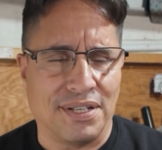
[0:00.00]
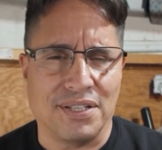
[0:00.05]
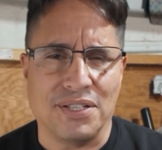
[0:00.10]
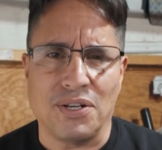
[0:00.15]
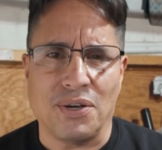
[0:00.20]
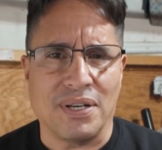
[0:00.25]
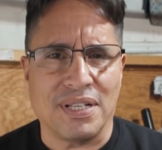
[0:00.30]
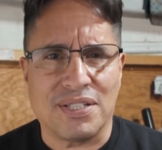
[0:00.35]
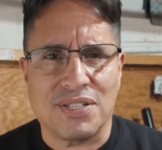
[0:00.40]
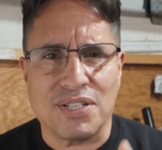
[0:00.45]

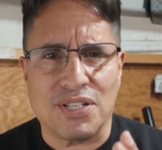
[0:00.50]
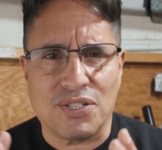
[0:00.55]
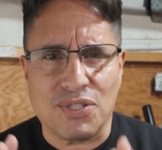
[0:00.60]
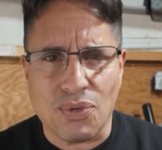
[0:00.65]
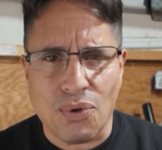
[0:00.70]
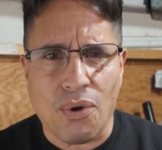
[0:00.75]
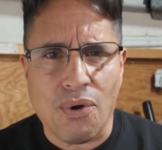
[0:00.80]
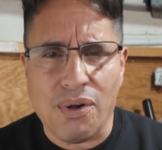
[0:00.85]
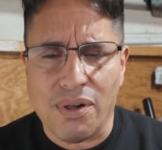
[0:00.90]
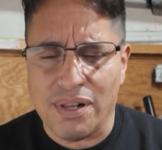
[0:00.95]
It's
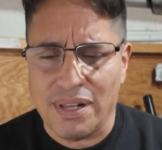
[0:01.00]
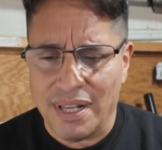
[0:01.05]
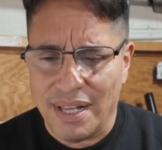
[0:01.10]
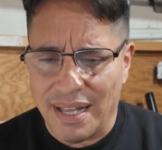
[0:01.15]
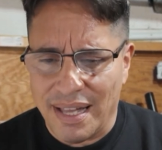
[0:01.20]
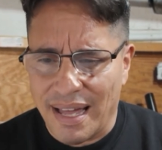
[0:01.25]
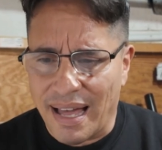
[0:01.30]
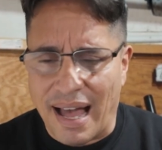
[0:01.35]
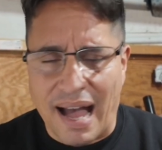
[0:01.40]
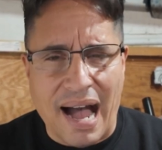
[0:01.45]
all,
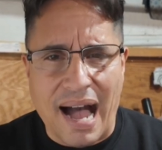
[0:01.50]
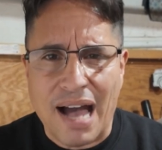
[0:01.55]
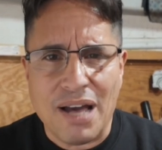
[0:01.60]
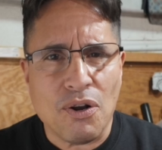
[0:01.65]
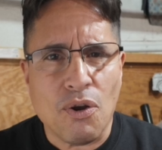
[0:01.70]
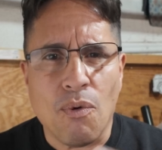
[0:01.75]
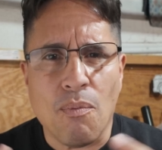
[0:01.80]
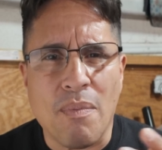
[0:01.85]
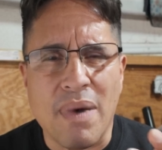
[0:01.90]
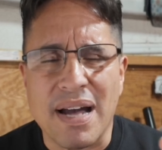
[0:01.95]
I
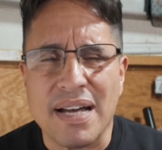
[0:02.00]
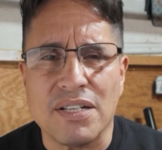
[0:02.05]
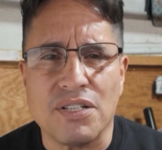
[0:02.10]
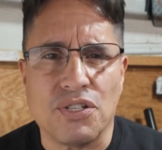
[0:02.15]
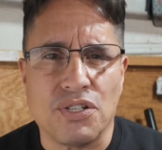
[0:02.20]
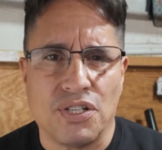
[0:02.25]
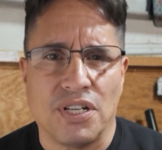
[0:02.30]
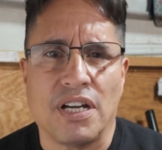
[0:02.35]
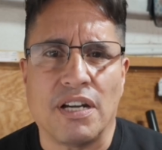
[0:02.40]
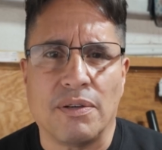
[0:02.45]
don't mind
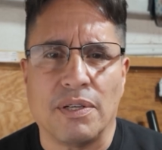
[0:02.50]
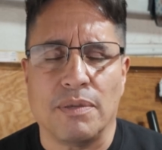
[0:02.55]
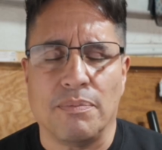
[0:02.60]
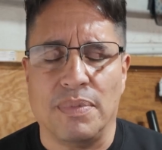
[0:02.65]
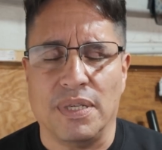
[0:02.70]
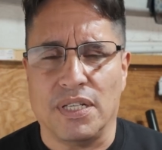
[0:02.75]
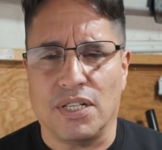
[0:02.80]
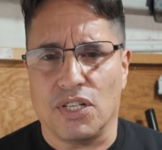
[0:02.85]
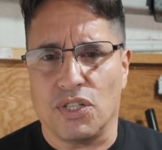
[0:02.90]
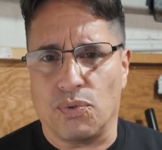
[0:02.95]
sharing
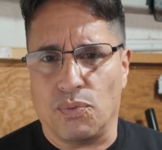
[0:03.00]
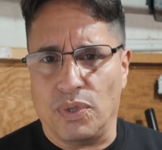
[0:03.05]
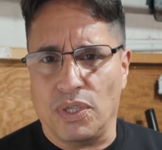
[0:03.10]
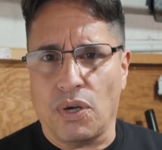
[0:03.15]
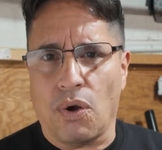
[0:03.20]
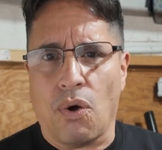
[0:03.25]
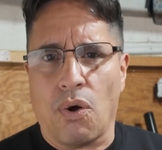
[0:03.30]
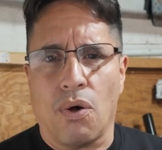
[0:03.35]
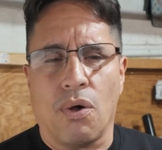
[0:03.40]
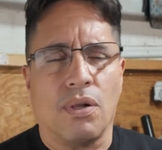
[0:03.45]
because we
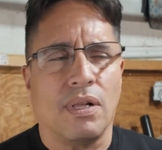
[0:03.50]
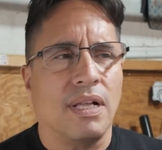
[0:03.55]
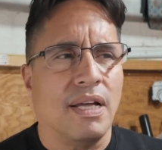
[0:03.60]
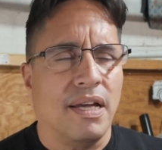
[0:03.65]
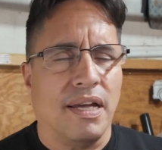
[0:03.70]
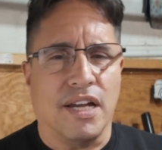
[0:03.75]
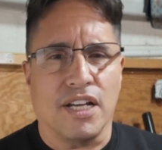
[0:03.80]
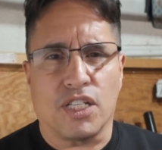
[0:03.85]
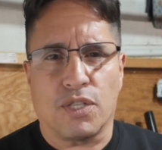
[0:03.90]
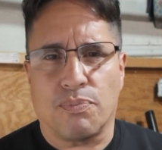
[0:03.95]
all
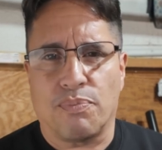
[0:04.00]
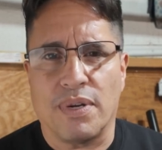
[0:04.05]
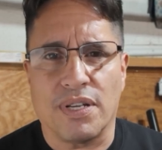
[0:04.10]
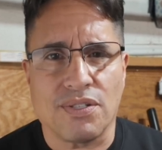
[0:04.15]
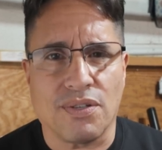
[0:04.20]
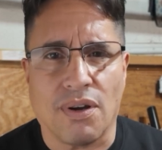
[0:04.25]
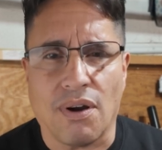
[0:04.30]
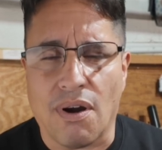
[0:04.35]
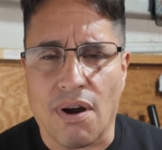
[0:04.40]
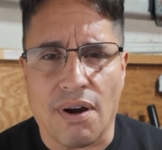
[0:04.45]

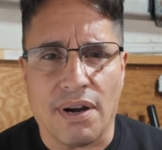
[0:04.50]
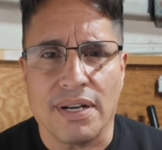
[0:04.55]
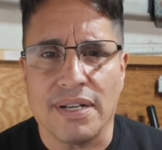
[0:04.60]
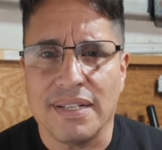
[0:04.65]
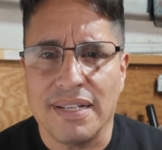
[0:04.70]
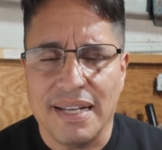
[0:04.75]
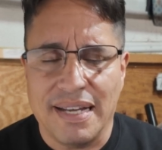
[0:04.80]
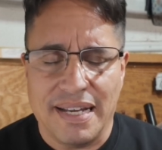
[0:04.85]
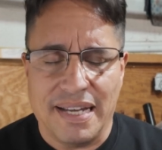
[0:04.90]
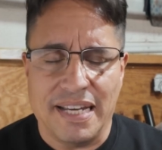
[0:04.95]
express our
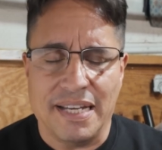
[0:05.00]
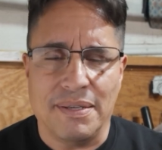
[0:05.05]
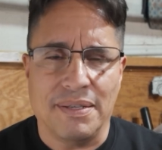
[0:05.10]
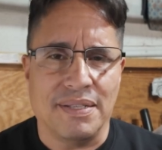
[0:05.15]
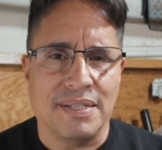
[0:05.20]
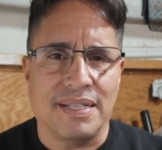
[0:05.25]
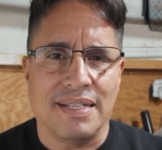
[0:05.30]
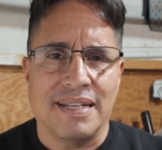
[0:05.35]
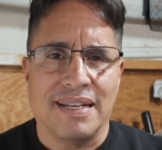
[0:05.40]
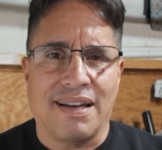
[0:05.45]
art
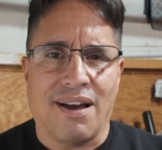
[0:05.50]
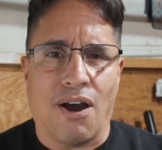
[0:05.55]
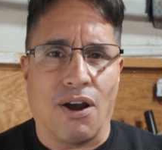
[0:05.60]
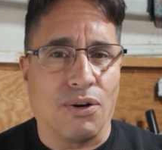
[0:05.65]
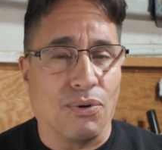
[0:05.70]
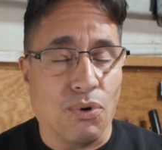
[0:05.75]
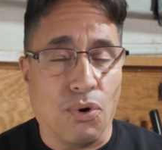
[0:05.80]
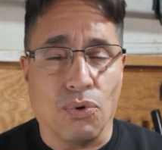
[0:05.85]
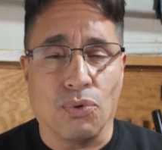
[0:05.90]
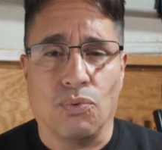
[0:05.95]
in
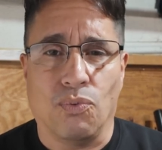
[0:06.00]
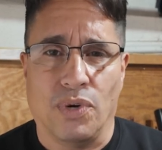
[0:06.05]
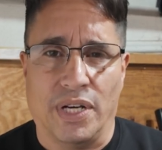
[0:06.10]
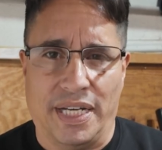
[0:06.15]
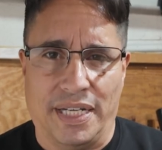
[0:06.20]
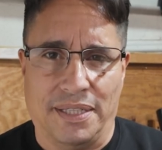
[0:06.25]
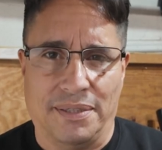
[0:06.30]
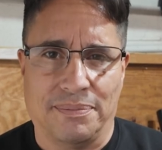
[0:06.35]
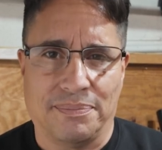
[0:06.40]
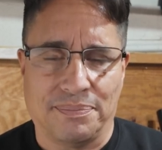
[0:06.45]
our own
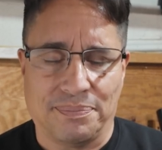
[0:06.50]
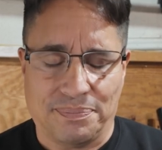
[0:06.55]
way.